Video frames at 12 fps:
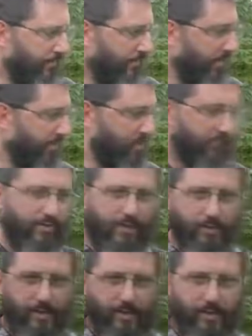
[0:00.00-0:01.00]
Gather the
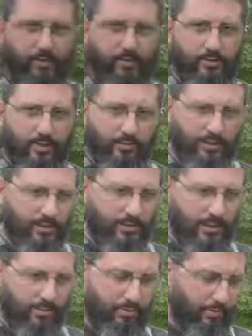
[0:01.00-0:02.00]
family together. They'd read a
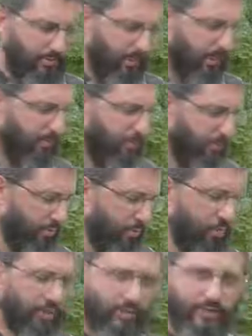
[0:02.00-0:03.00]
chapter of the Bible in the
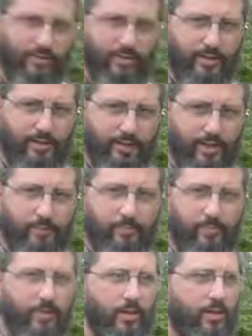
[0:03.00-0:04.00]
morning. They'd sing a hymn,
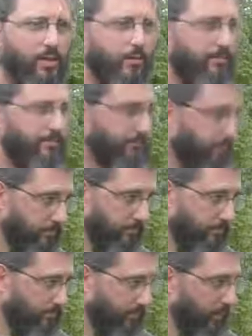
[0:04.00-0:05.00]

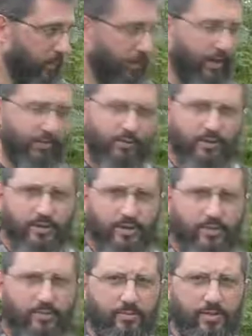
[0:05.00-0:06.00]
whatever,
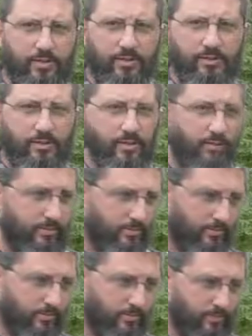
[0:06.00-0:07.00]
discuss some things.
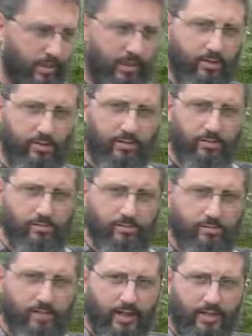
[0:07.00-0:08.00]
Later,
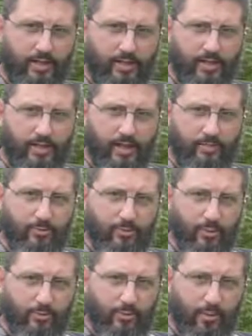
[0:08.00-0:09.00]
at the end of the day,
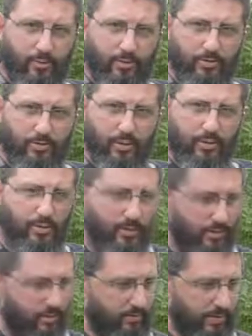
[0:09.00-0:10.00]
before everybody went to bed,
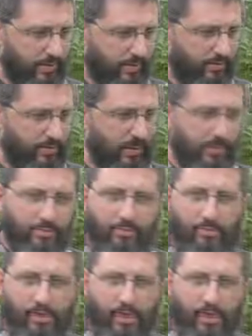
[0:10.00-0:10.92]
read another chapter of the